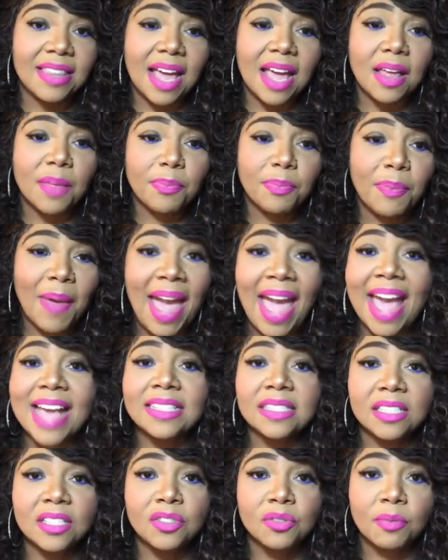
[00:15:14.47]
that
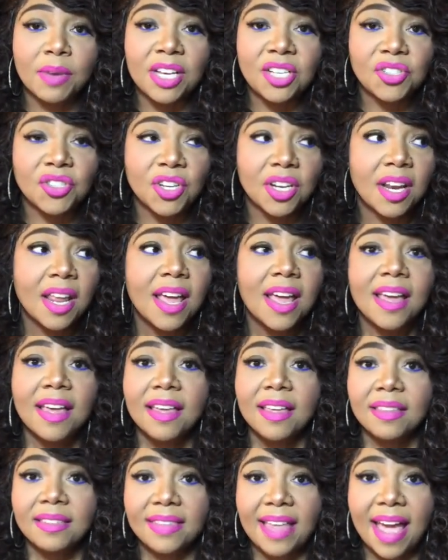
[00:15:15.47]
past situation
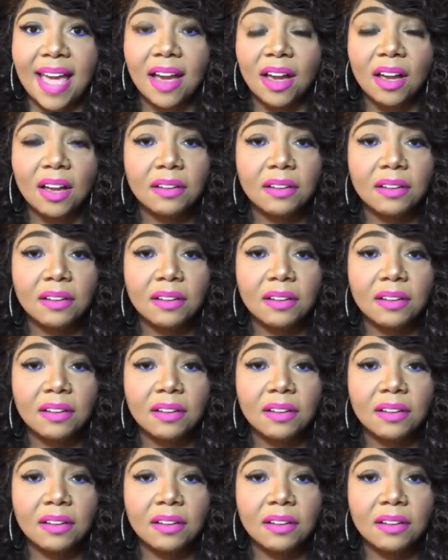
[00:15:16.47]
that